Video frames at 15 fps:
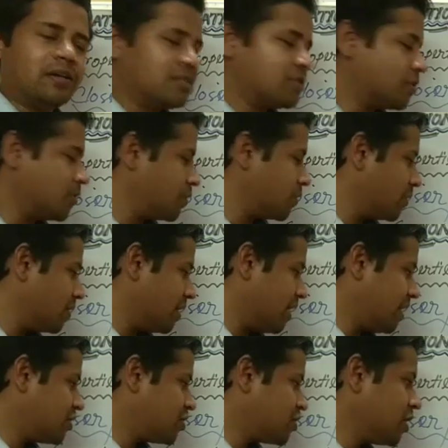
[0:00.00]
So
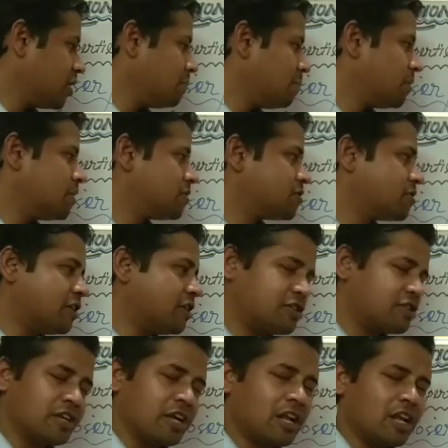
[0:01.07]
rational plus
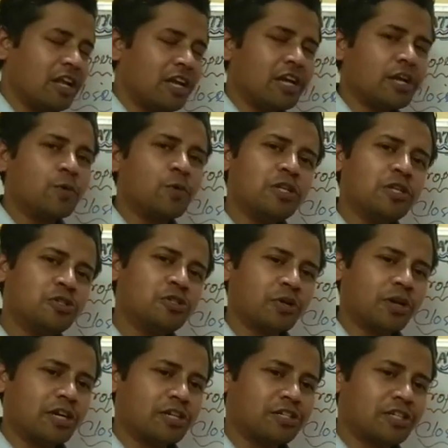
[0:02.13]
rational equals to
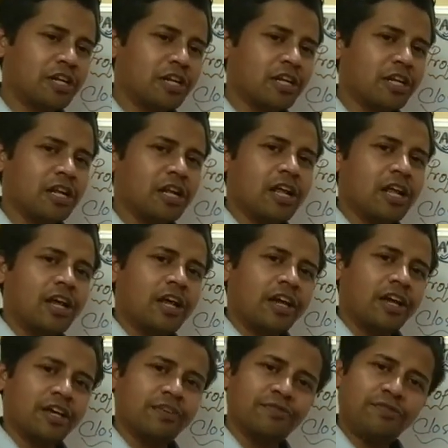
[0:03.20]
rational.
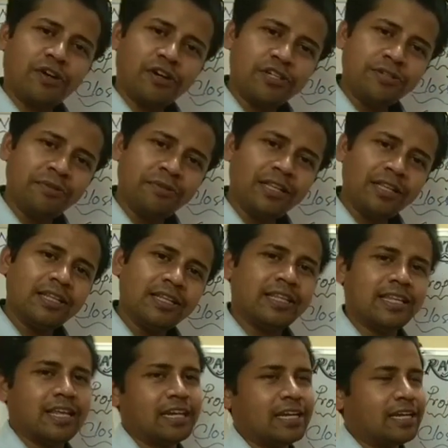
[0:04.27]
If possible,
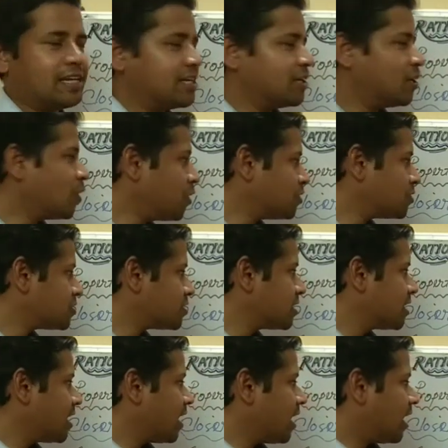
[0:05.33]
then it holds,
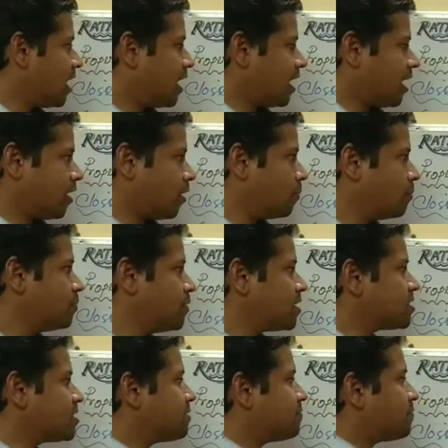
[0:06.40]
and
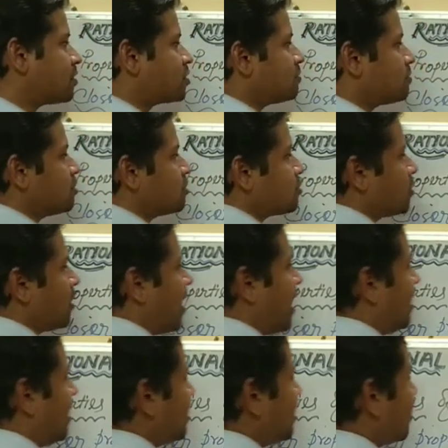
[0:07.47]
obviously possible. So
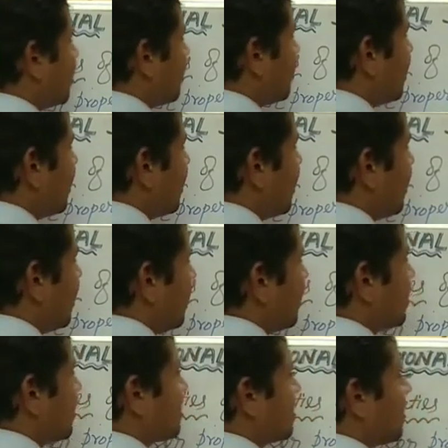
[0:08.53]
addition
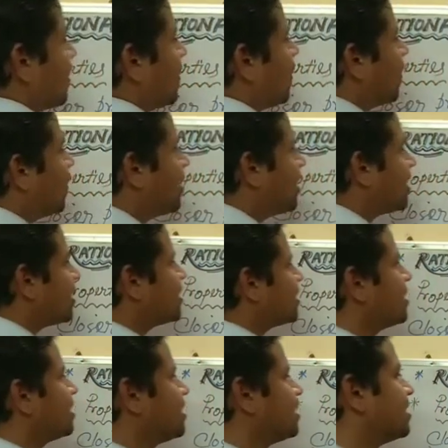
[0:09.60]
is holding
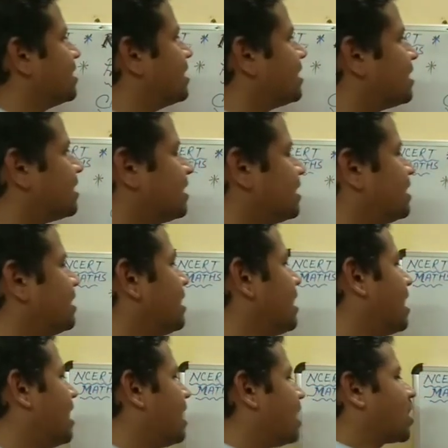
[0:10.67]
the
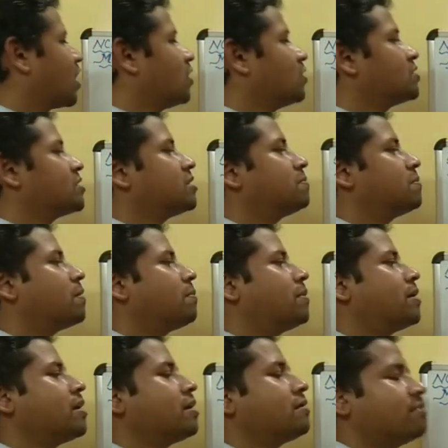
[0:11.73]
closure
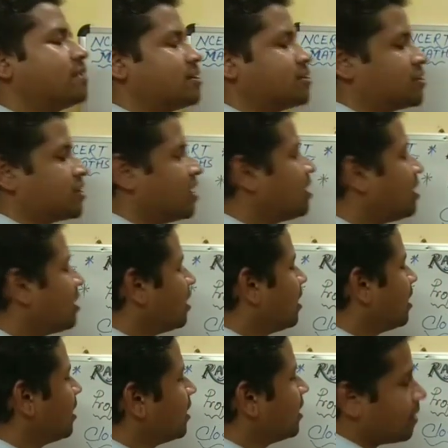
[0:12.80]
property of rational
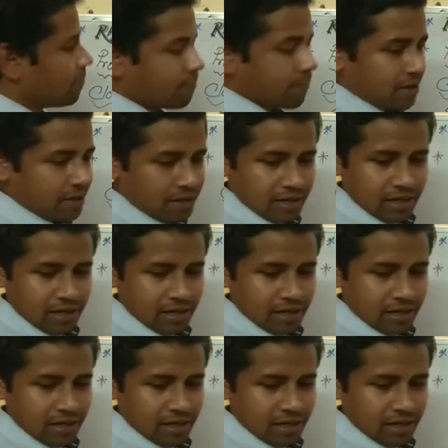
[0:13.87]
number.